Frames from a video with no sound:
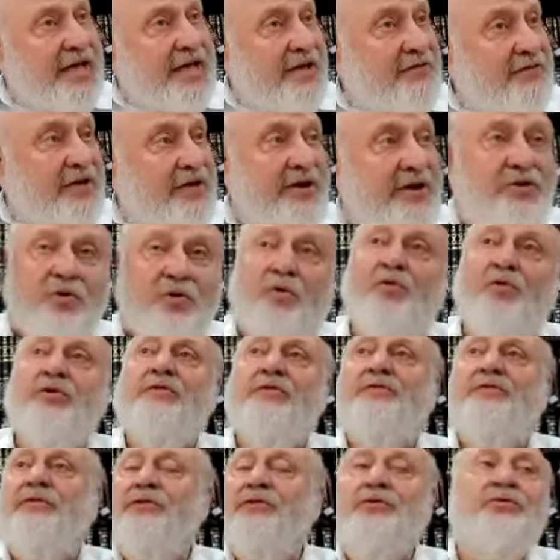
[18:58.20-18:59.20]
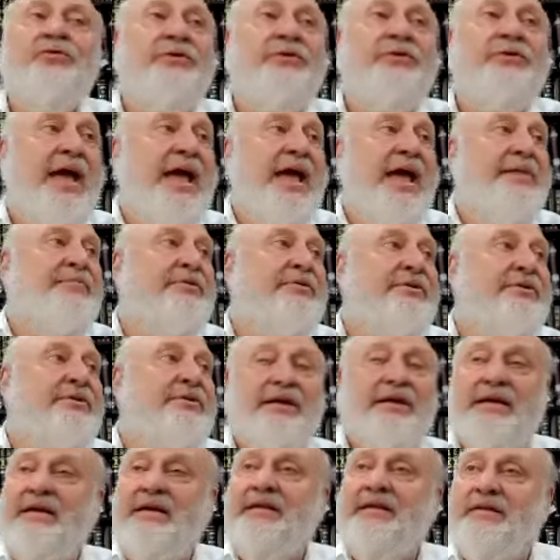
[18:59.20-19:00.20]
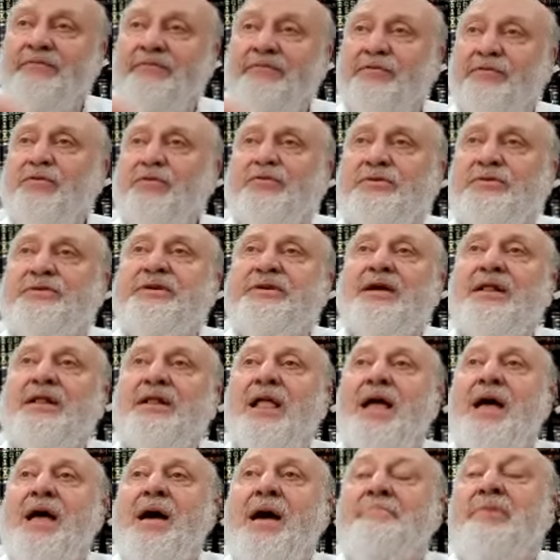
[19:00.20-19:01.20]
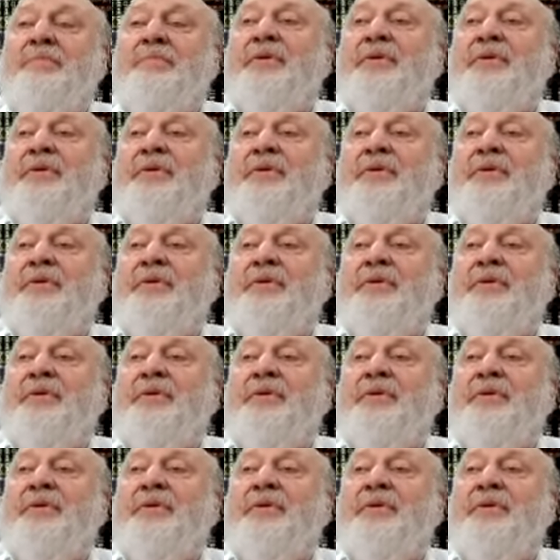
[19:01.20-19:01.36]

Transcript: is hefker in order for you to able to eat the fruits? But